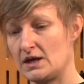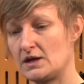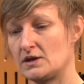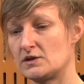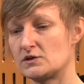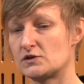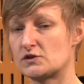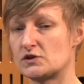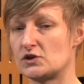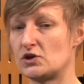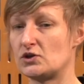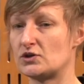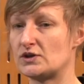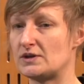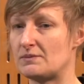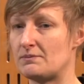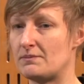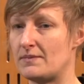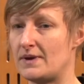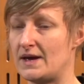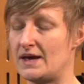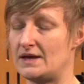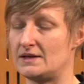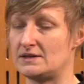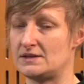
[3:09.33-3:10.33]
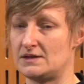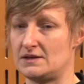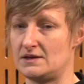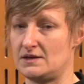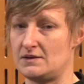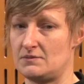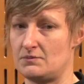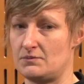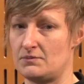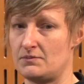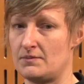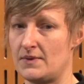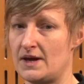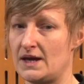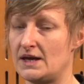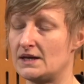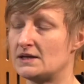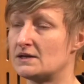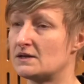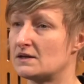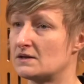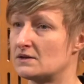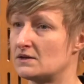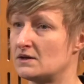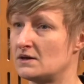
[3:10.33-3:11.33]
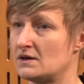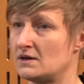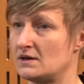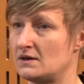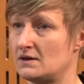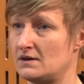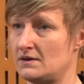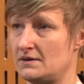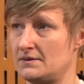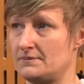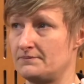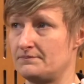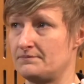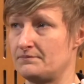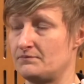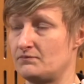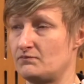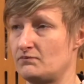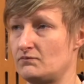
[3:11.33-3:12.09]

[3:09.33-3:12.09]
So the, ma the, main, um,